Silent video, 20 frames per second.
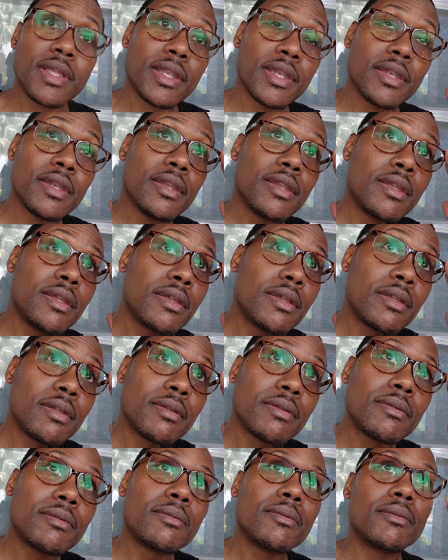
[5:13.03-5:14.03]
And
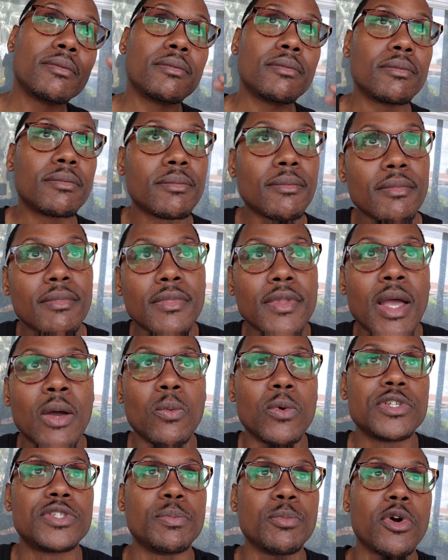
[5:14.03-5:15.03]
I
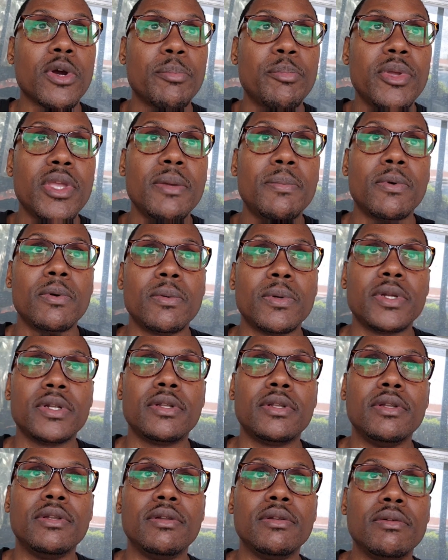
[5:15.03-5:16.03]
wish more people would
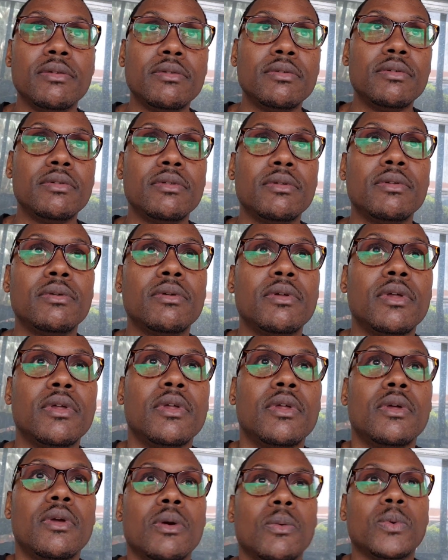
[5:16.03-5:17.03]

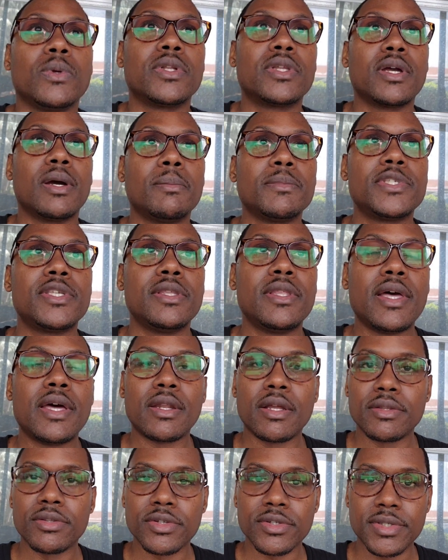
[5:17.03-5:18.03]
would come to
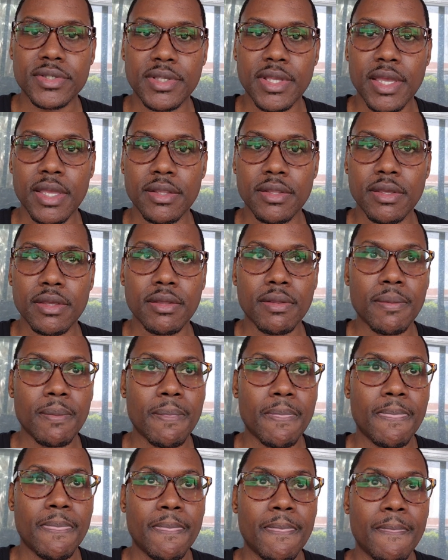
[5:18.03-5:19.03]
that understanding.
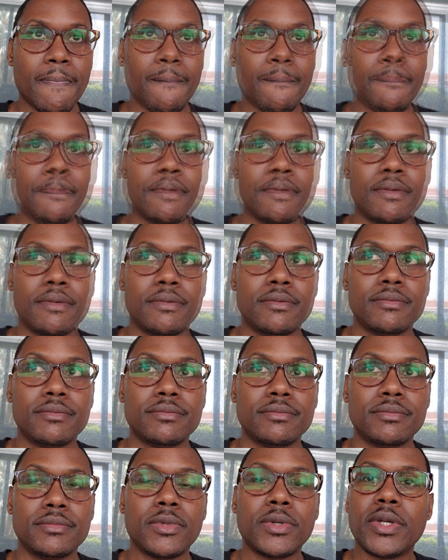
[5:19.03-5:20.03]

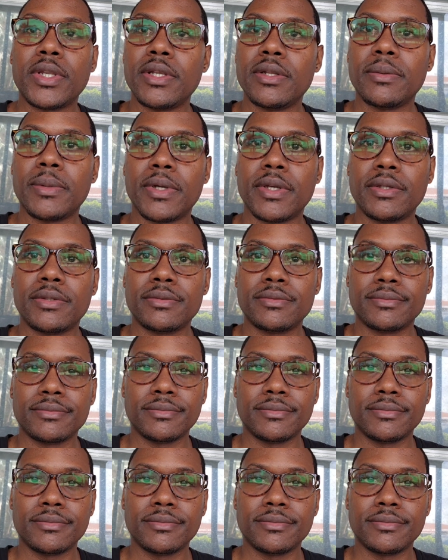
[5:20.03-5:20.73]
Well, anyway.